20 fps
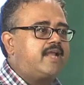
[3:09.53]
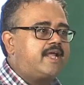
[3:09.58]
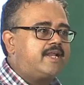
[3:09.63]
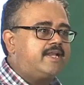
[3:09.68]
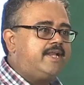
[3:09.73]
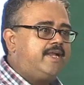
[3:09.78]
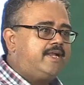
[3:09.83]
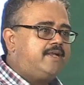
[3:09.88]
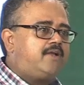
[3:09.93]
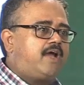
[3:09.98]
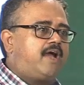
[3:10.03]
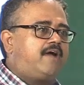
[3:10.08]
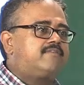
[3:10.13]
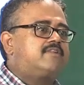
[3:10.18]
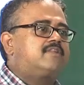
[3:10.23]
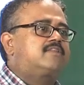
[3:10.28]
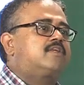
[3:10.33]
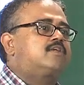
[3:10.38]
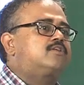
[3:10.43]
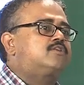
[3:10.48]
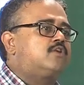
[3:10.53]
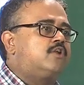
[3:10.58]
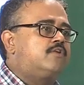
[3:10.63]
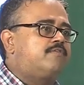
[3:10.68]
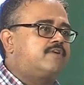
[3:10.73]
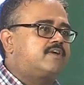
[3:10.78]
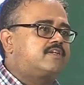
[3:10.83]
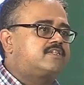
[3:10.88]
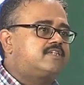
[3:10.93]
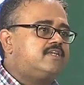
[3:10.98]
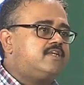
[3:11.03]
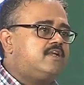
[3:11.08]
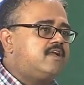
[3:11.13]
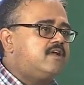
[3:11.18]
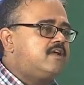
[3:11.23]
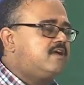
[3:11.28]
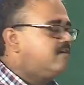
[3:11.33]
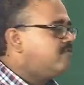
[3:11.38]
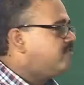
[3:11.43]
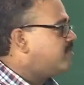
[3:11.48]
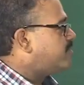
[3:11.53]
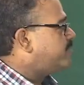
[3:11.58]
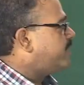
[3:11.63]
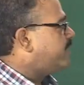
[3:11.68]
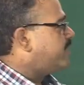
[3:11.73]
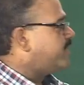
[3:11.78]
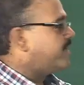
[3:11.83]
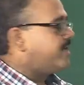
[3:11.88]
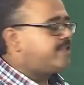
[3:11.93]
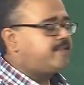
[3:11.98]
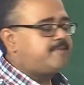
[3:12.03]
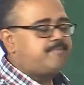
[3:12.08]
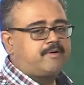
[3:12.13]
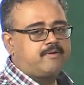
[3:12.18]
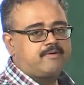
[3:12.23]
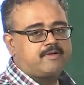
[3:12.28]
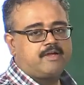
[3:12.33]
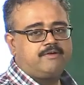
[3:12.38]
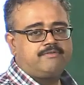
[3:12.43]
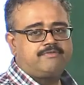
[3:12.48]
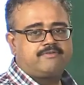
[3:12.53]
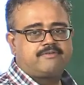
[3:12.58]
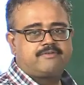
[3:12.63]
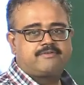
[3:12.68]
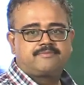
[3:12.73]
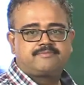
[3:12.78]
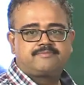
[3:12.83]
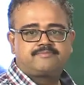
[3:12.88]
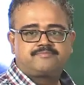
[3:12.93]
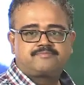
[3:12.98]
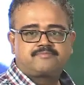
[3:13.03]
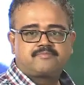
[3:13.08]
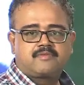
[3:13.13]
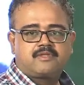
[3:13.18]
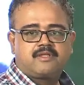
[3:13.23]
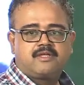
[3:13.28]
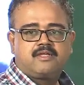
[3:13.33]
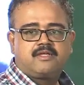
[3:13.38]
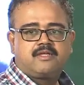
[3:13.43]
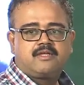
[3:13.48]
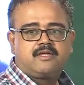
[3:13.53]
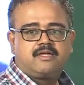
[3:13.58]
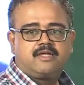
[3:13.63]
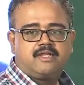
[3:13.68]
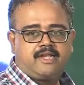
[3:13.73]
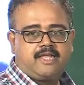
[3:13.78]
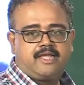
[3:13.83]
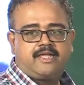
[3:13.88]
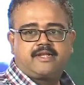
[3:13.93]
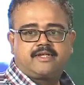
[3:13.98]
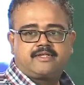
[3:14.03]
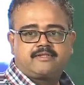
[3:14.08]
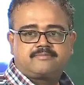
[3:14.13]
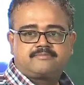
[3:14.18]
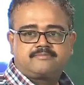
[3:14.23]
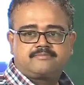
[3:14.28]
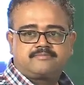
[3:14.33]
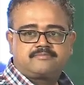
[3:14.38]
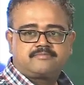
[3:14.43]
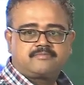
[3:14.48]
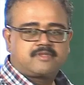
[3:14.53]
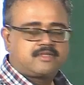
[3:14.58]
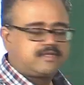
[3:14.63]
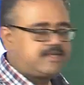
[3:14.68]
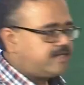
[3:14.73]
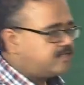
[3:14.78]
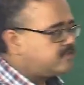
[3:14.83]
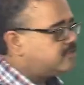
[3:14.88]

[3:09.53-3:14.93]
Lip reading: I need to have the threshold function for me to get the power of layering, right.